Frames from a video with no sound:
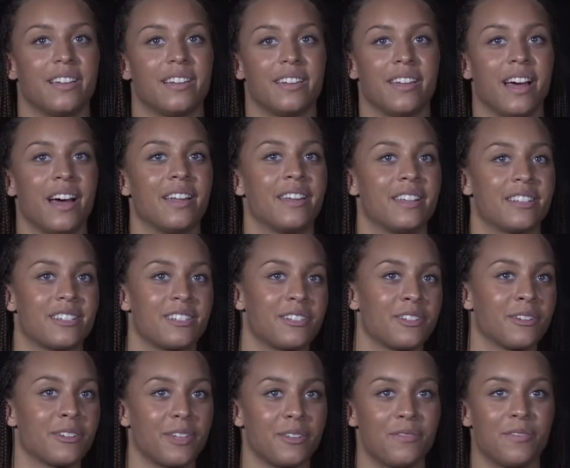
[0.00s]
not
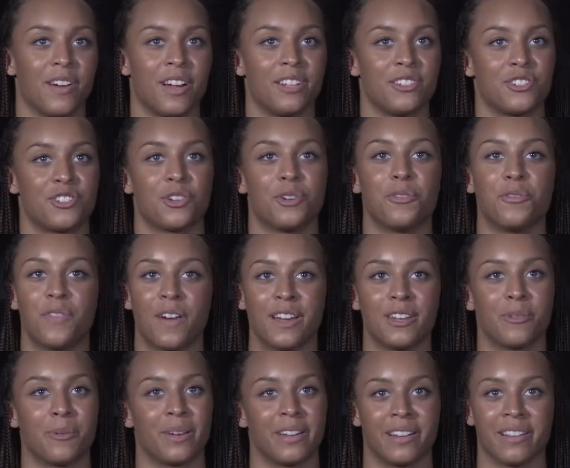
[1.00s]
necessarily fun, she'll find a
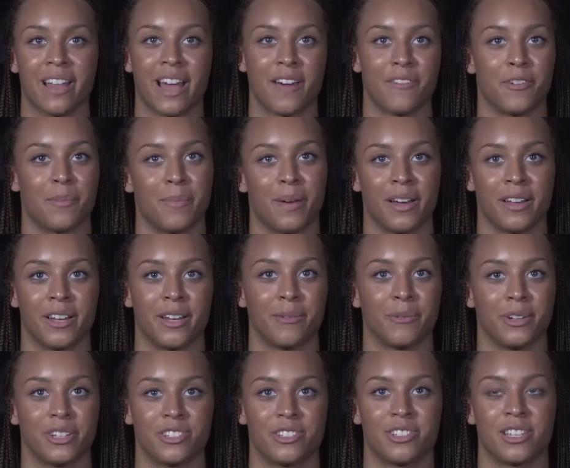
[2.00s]
way to laugh about it,
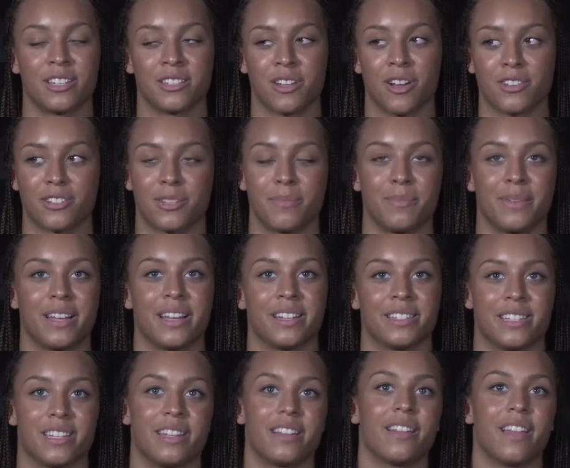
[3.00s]
which is awesome because
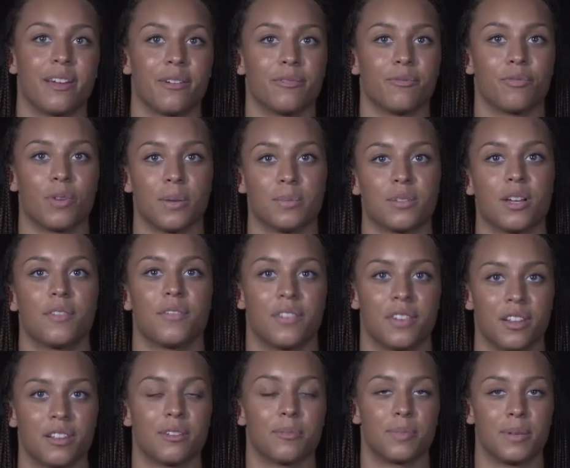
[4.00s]
it like rubs off on
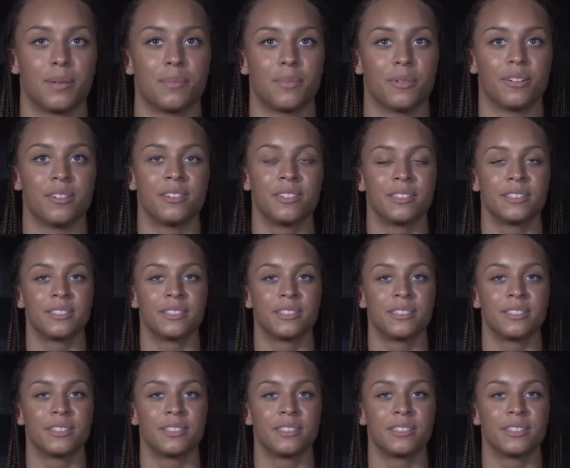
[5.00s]
other people.